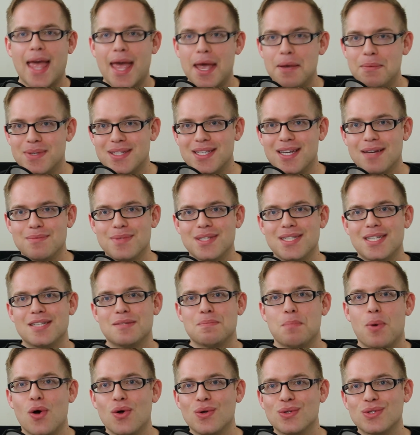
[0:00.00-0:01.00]
Hey, what's up? This
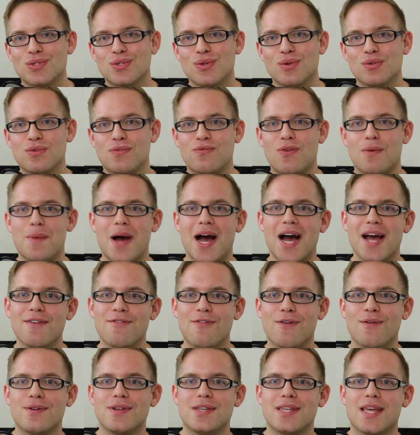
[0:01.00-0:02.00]
is Paul Solt from
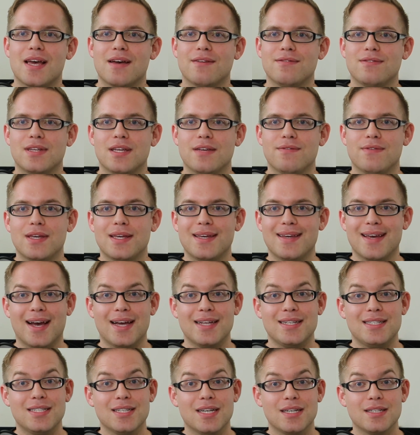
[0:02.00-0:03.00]
iPhone Dev TV.
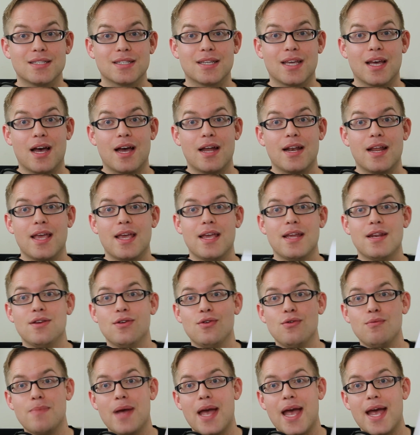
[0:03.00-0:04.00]
I just got a
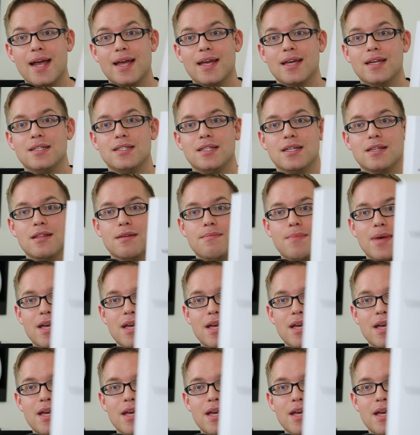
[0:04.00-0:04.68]
new package in the